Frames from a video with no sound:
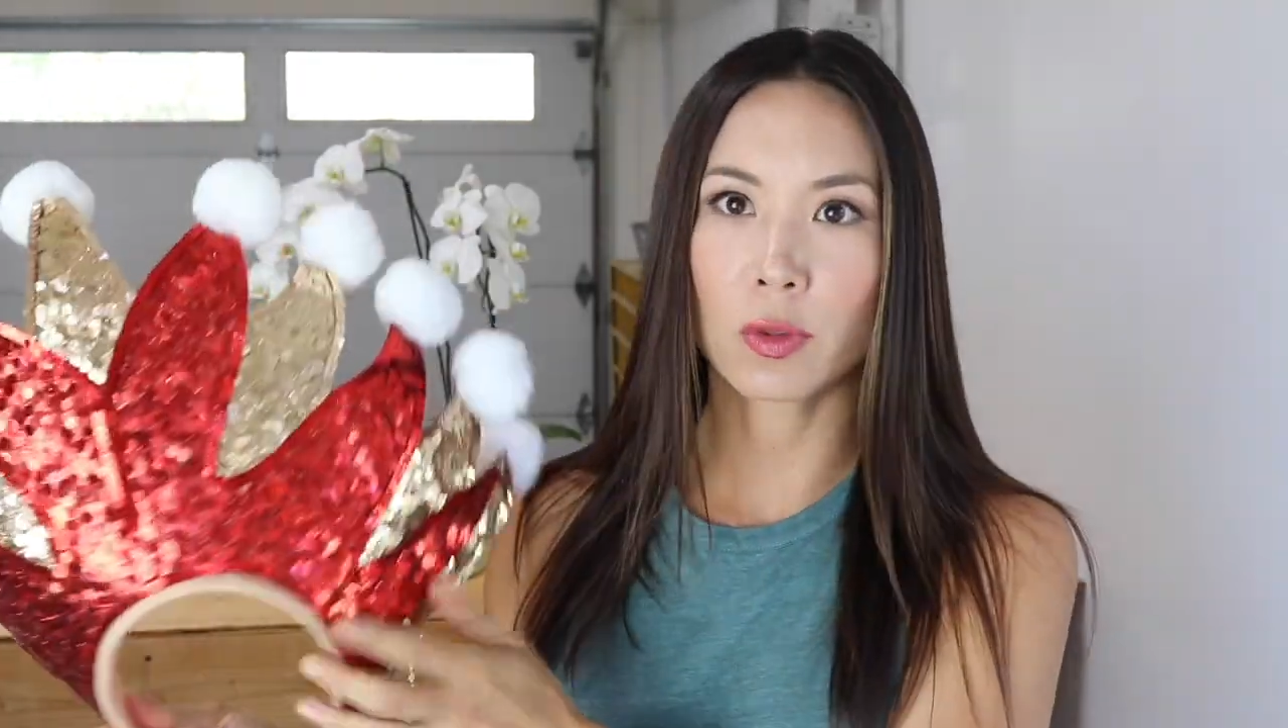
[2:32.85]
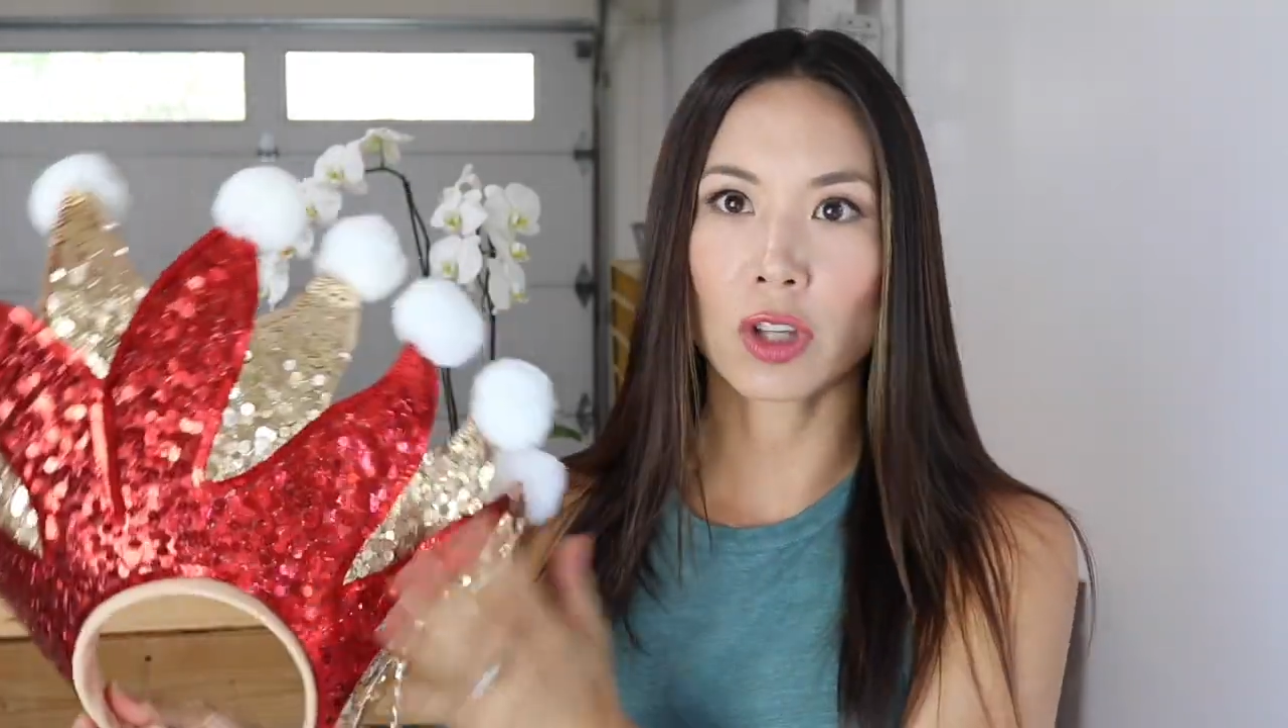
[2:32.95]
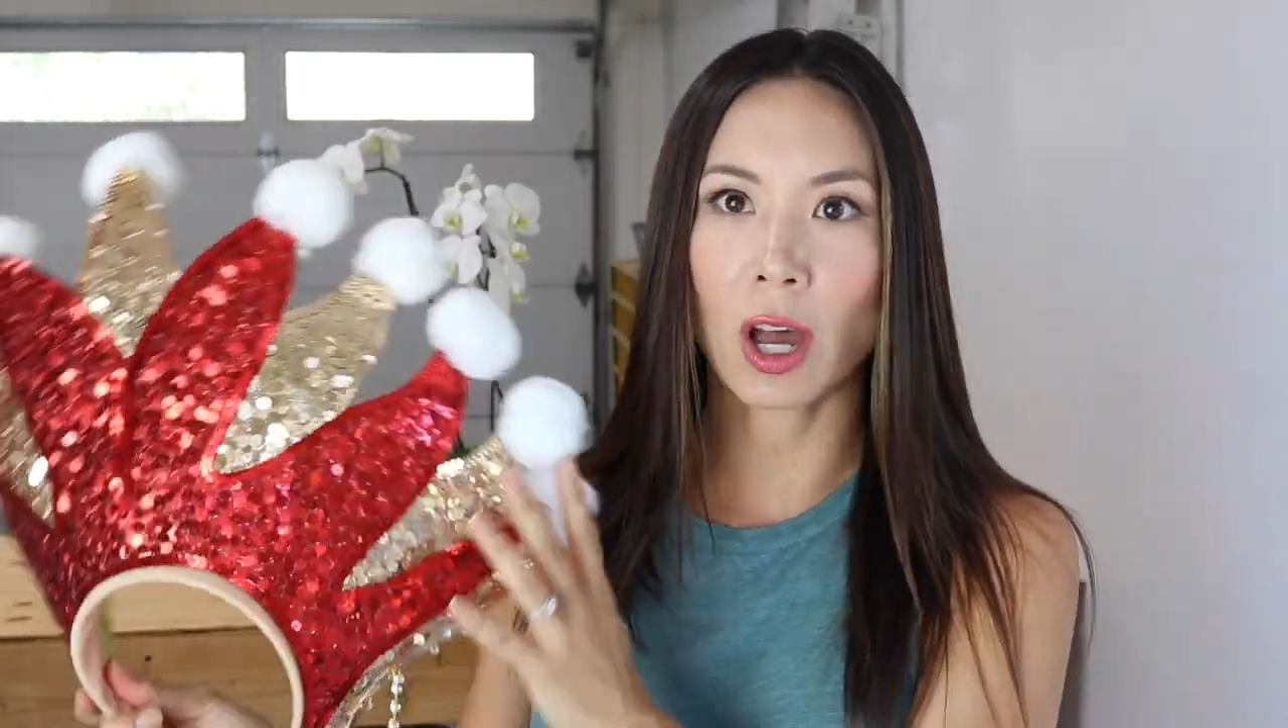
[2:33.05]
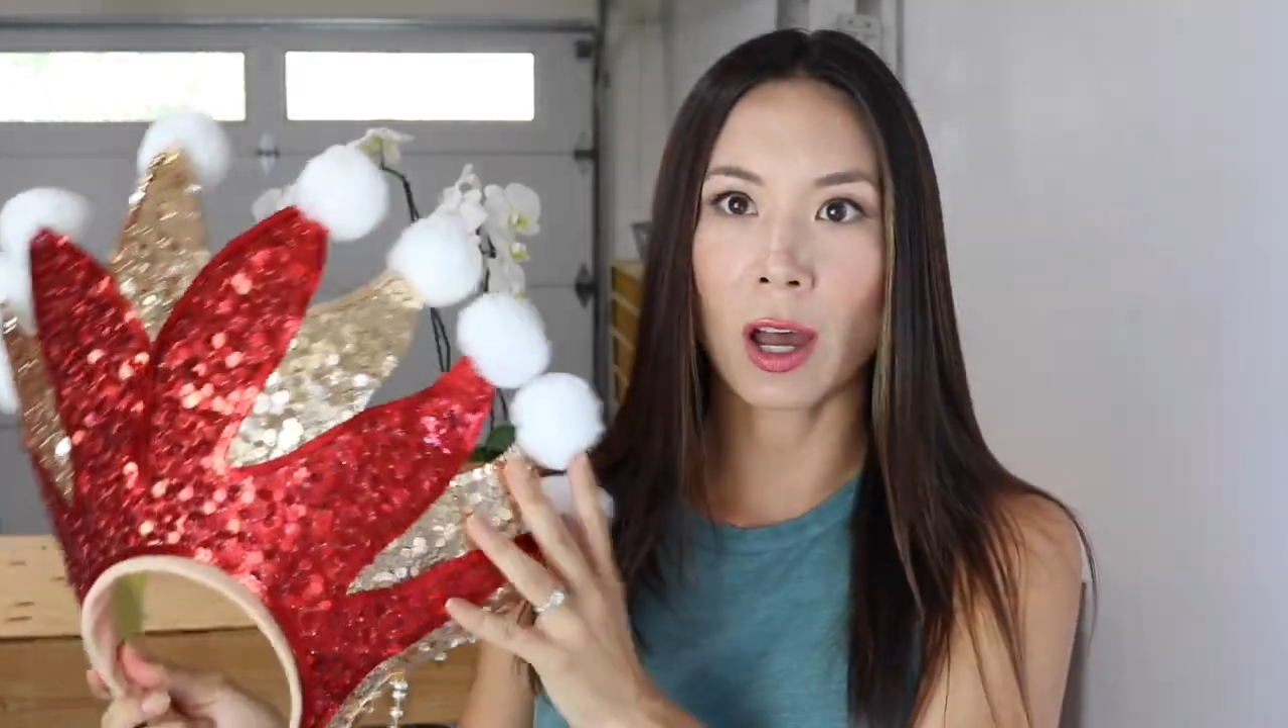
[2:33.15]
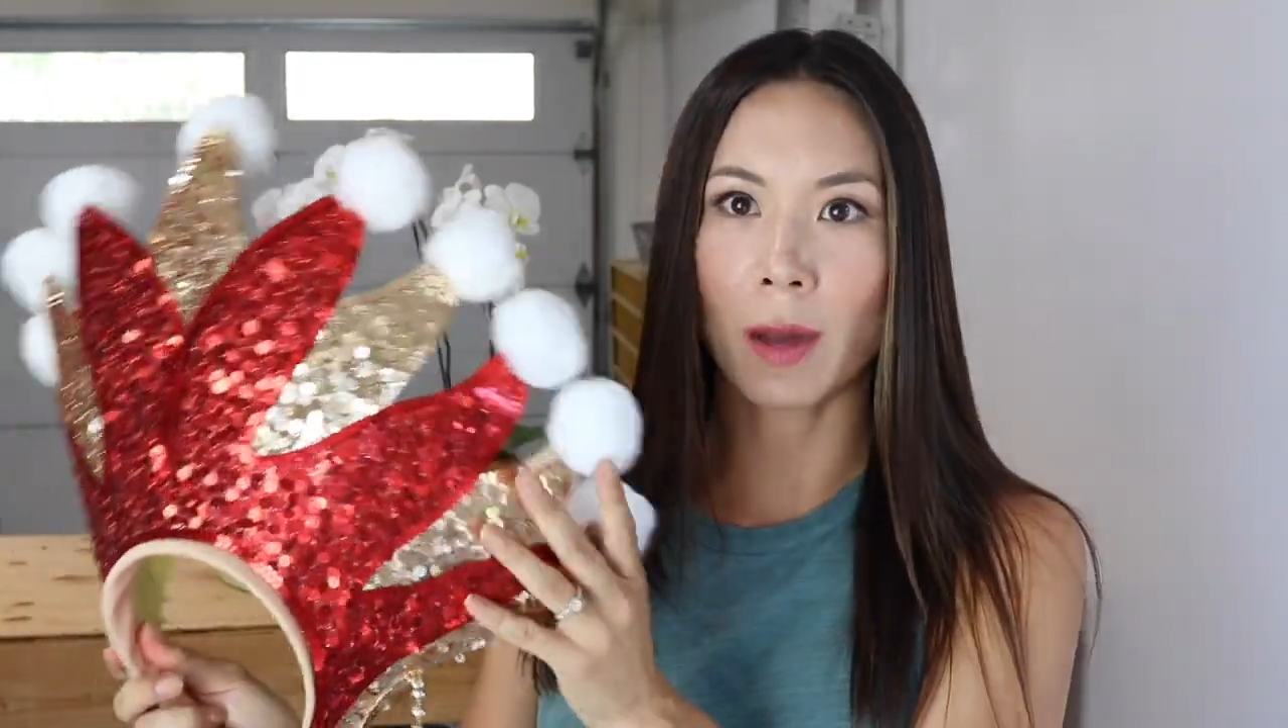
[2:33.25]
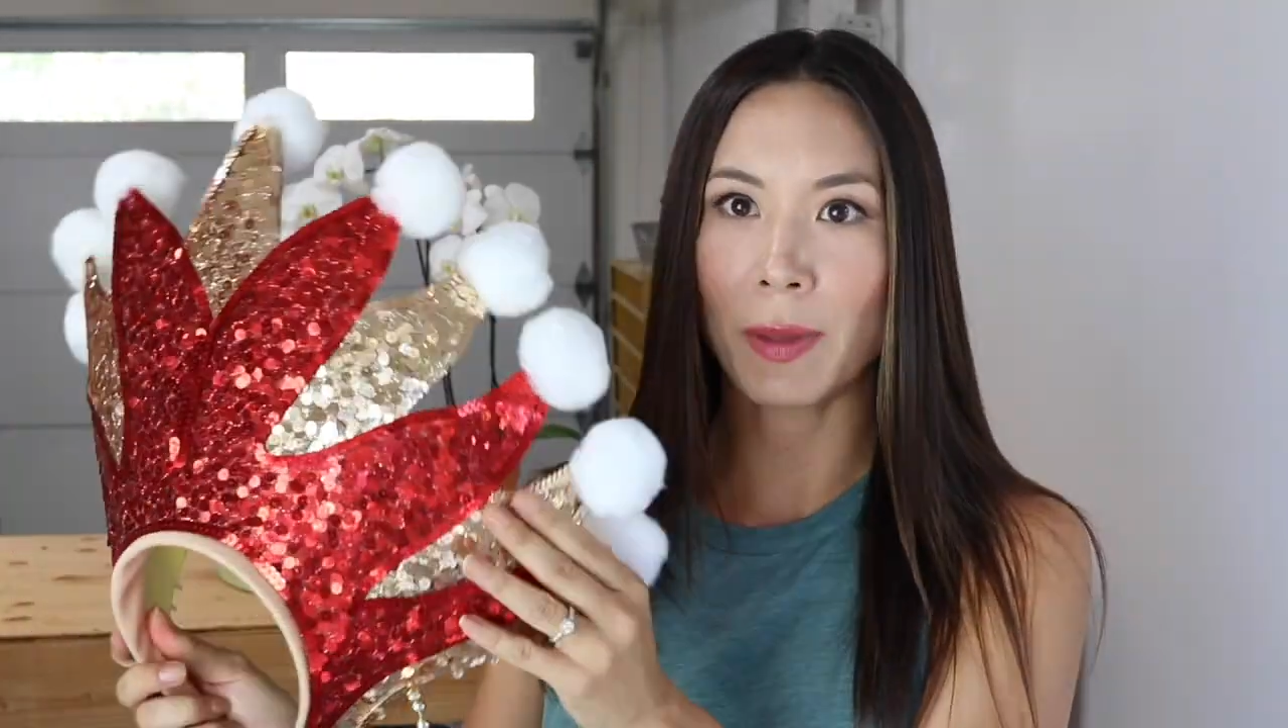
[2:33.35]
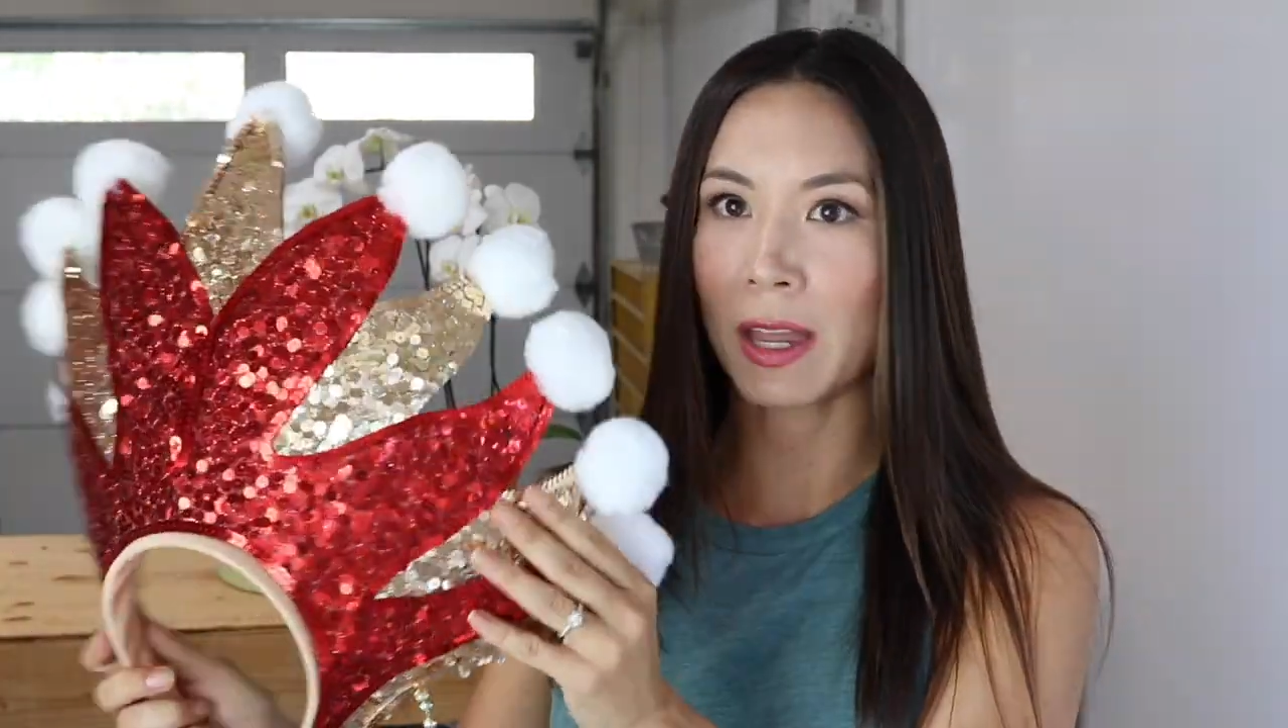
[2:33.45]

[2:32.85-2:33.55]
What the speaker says: shop